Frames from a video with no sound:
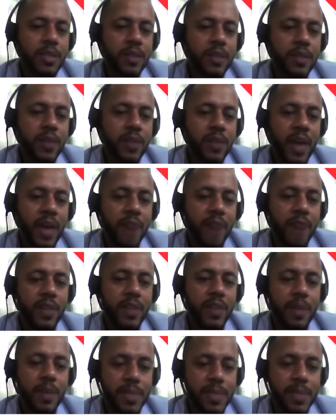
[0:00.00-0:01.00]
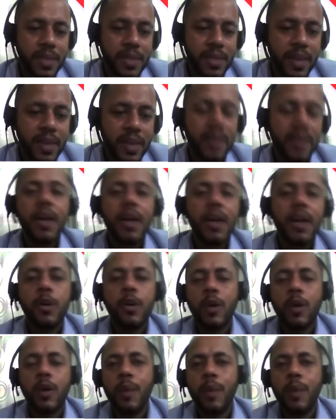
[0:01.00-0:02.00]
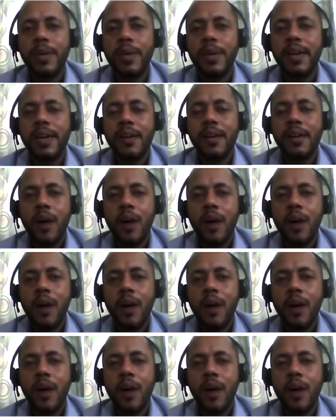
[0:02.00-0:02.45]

We have the capacity to accommodate